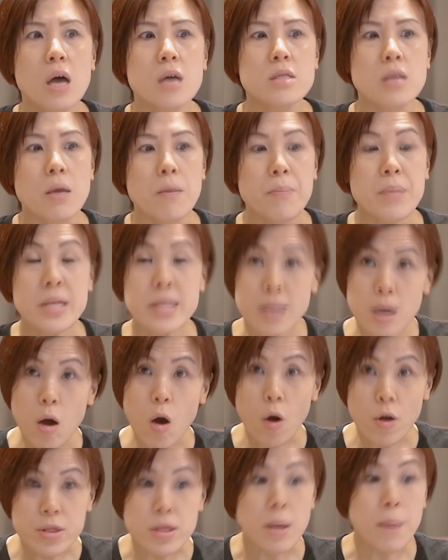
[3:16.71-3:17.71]
the beetle
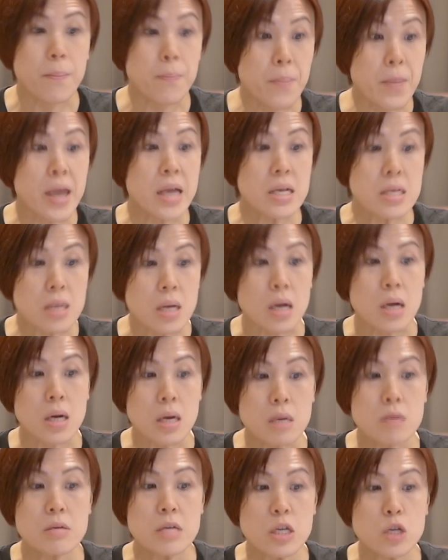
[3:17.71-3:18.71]
on the big
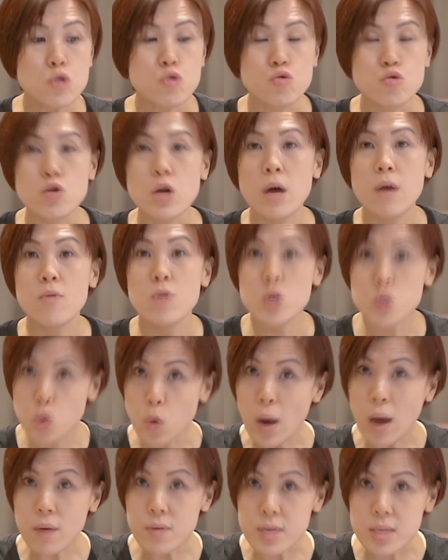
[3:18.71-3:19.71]
circle need to travel
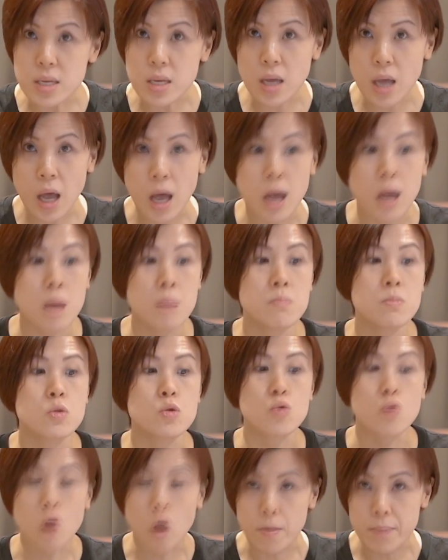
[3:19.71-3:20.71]
12 cm
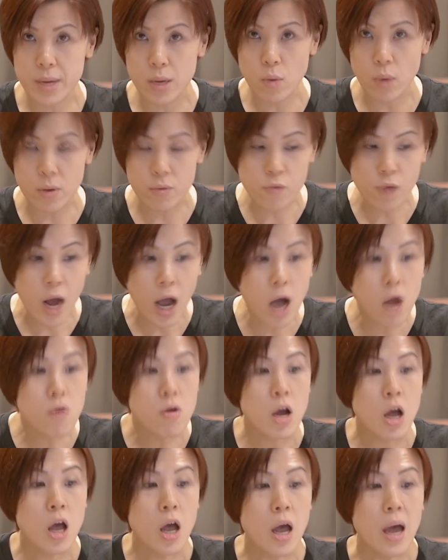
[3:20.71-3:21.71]
to complete one round,